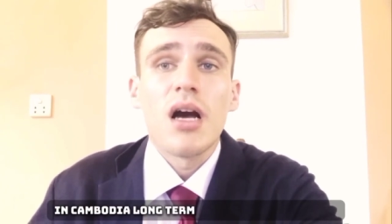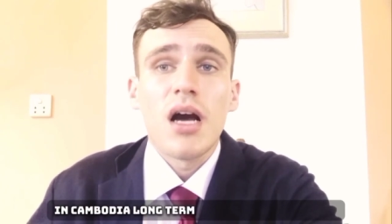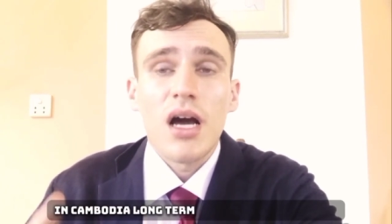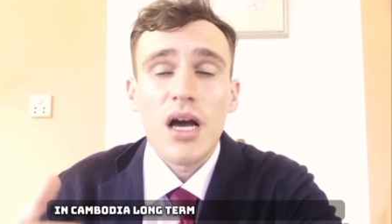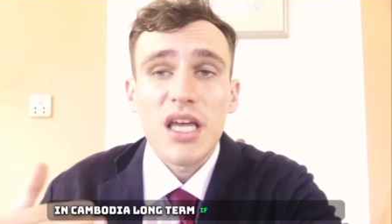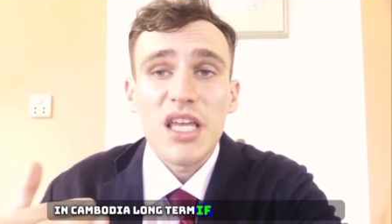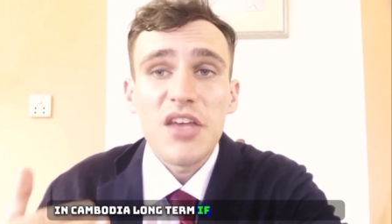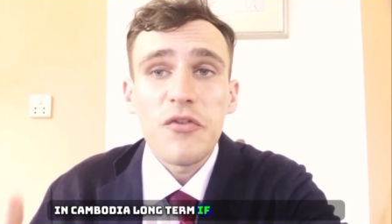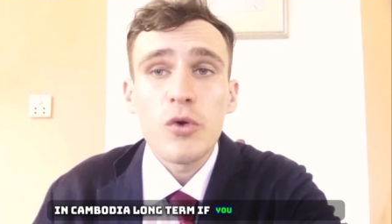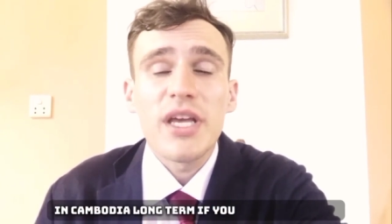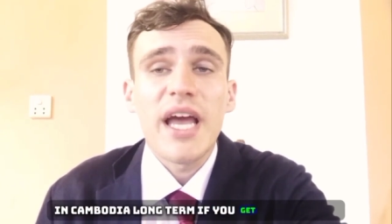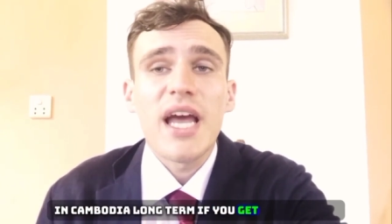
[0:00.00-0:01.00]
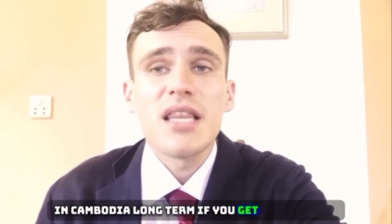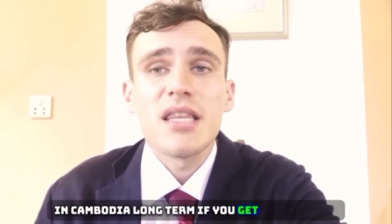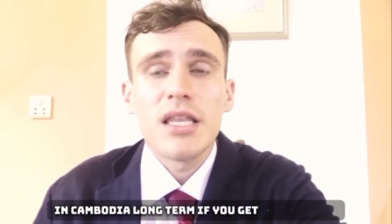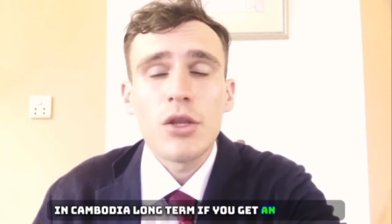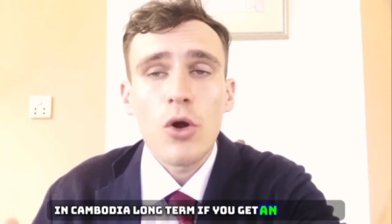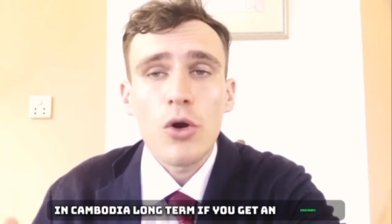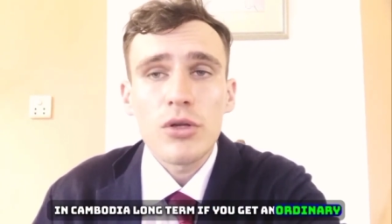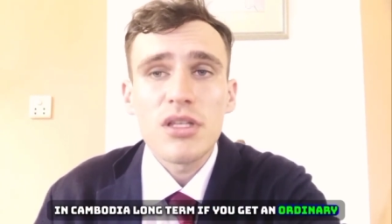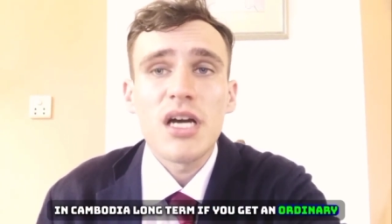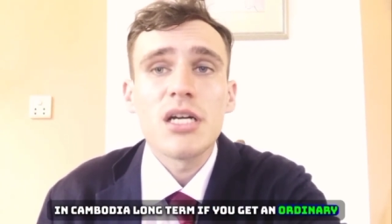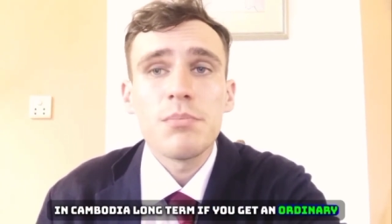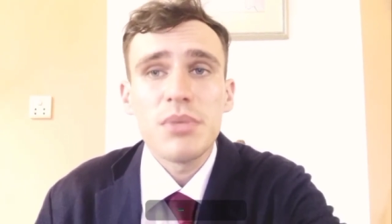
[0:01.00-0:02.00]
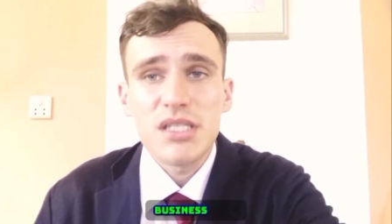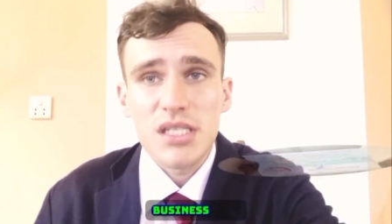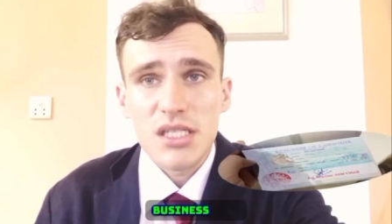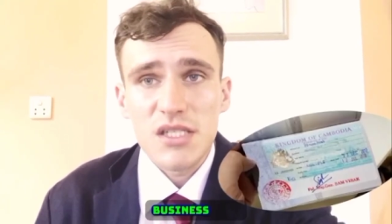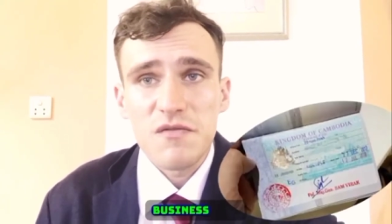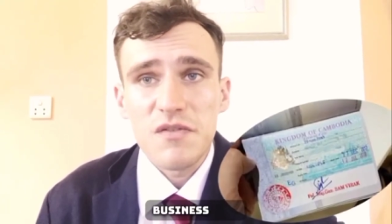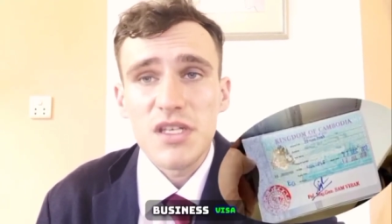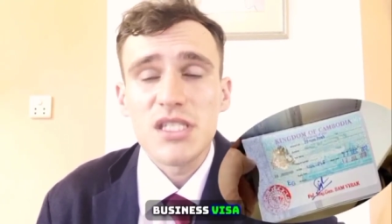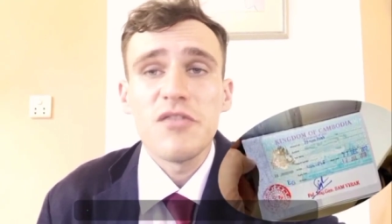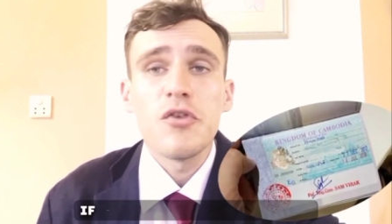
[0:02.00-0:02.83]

uh, if you get an ordinary business visa.